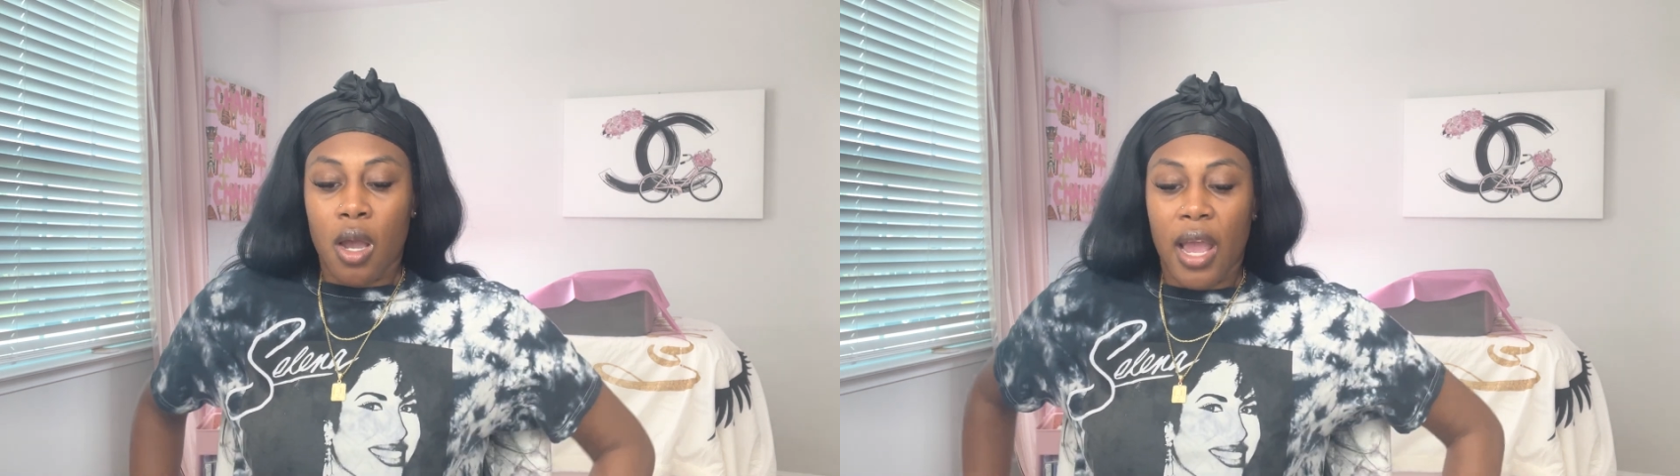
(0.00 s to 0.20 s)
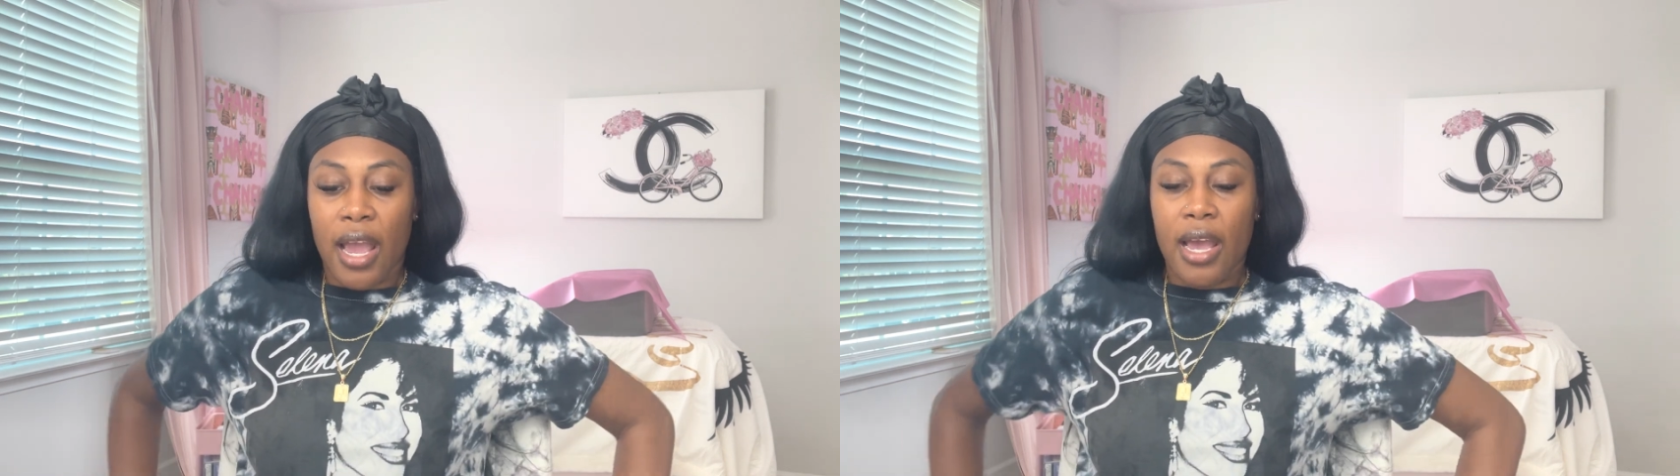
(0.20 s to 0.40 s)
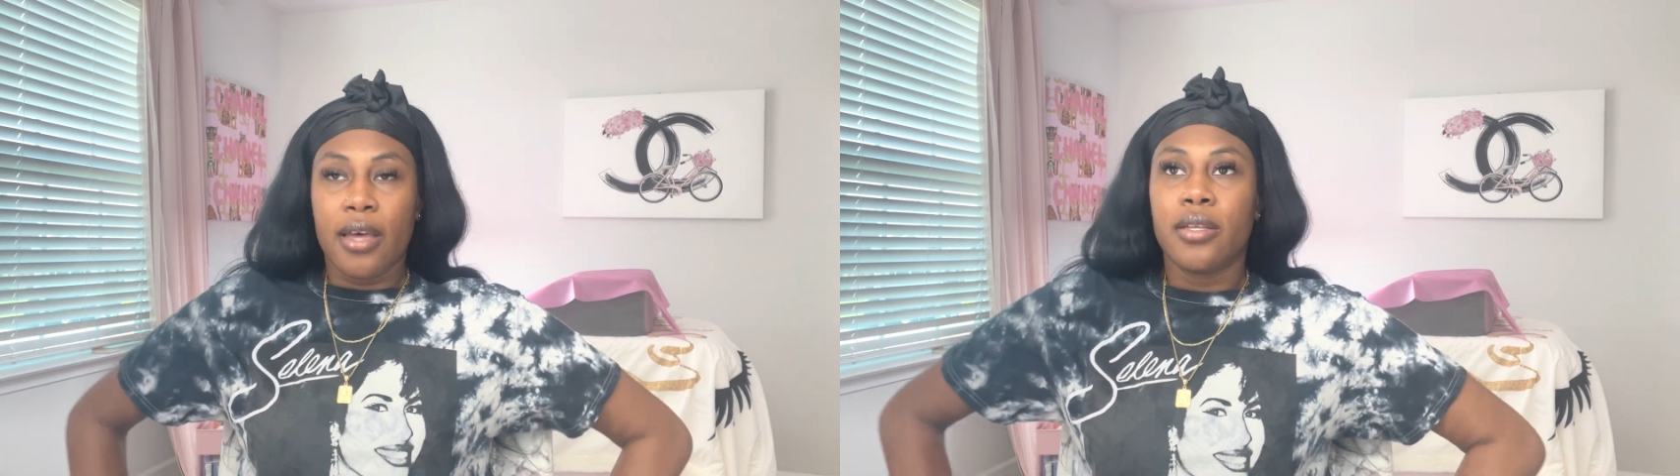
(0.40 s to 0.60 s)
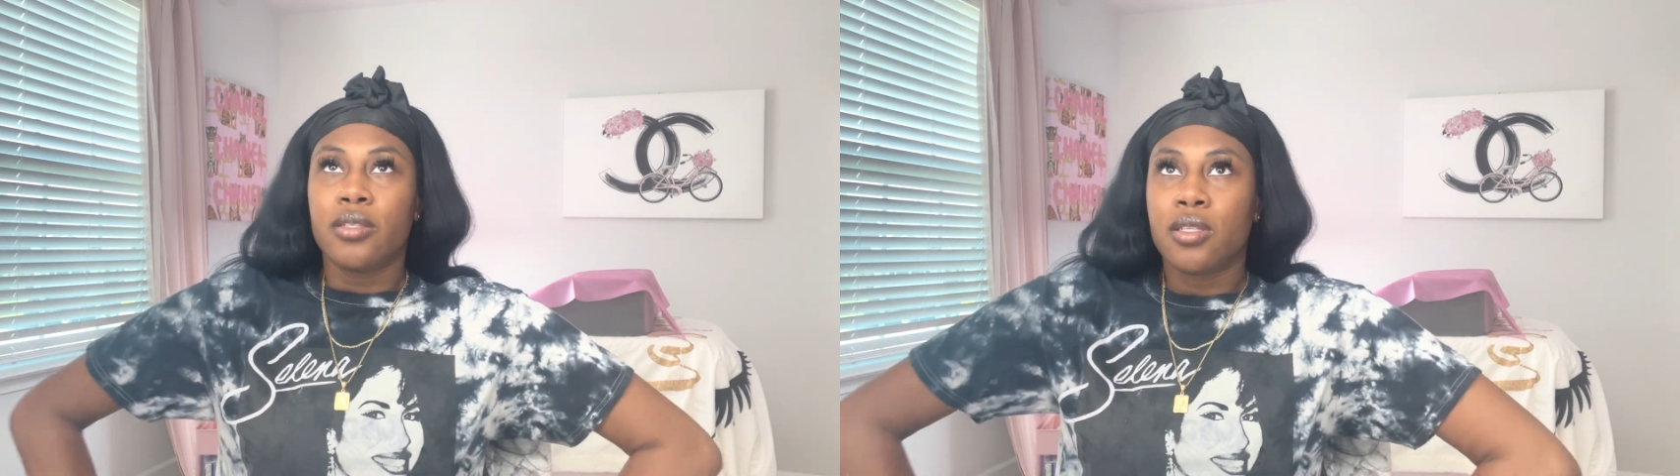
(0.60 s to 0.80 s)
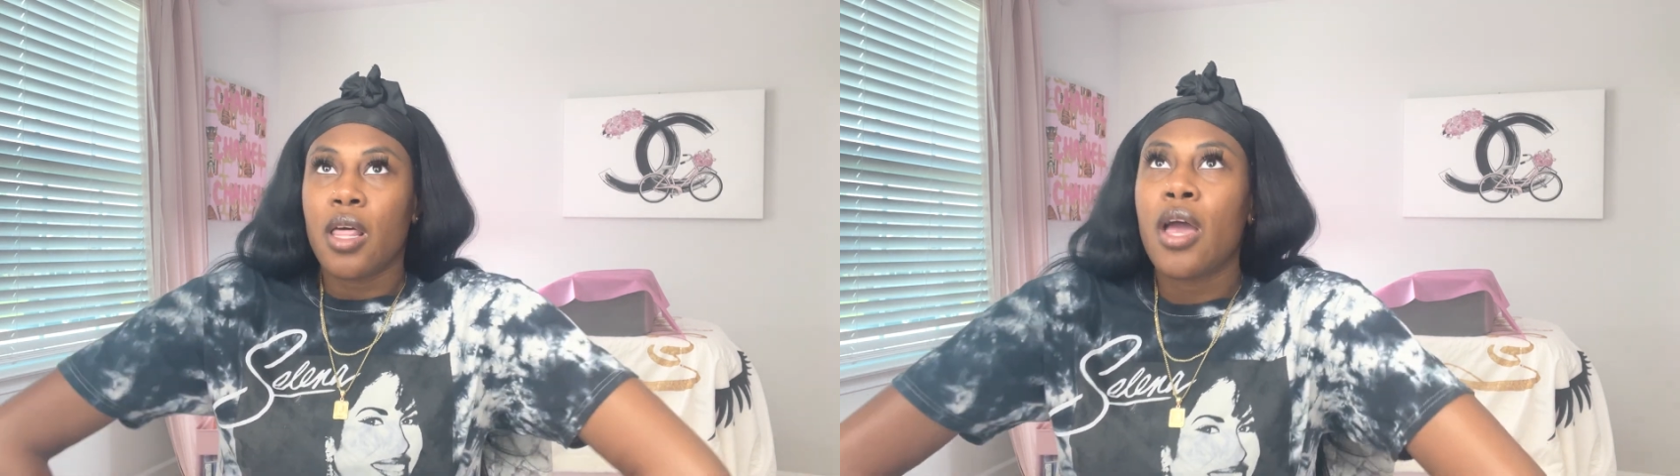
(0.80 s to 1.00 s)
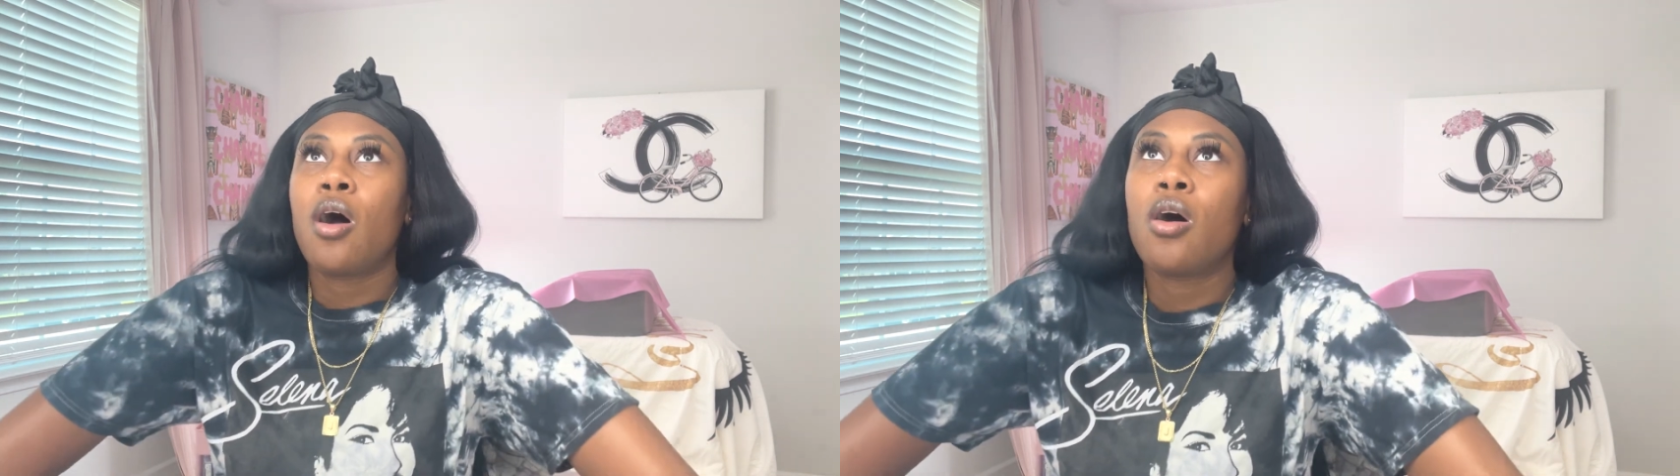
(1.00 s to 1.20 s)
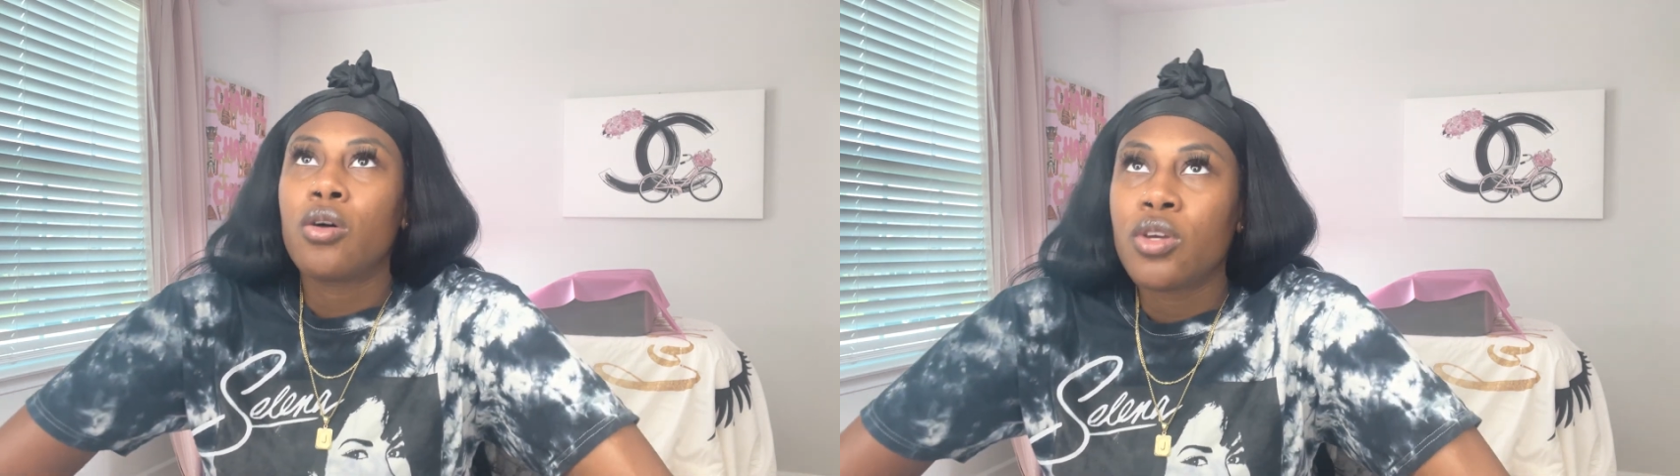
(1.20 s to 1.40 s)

And they all,